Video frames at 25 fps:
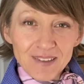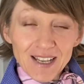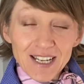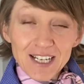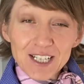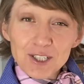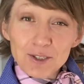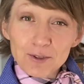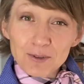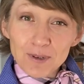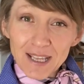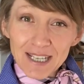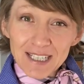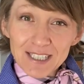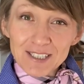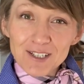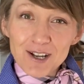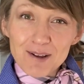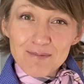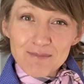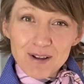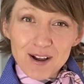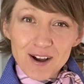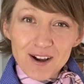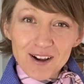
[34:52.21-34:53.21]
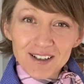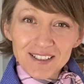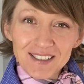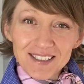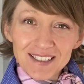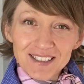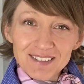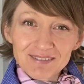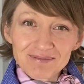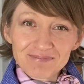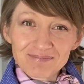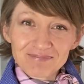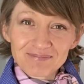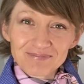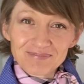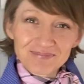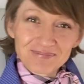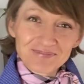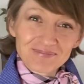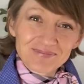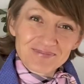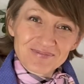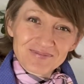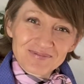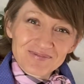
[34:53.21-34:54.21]
Until next time, guys.
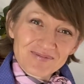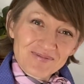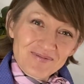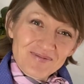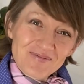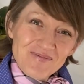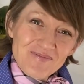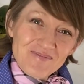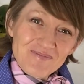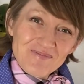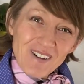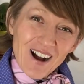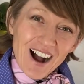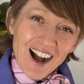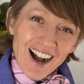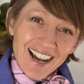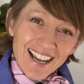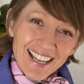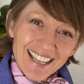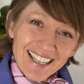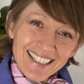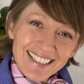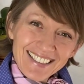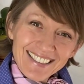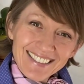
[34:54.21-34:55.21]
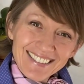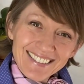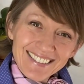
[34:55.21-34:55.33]
Bye.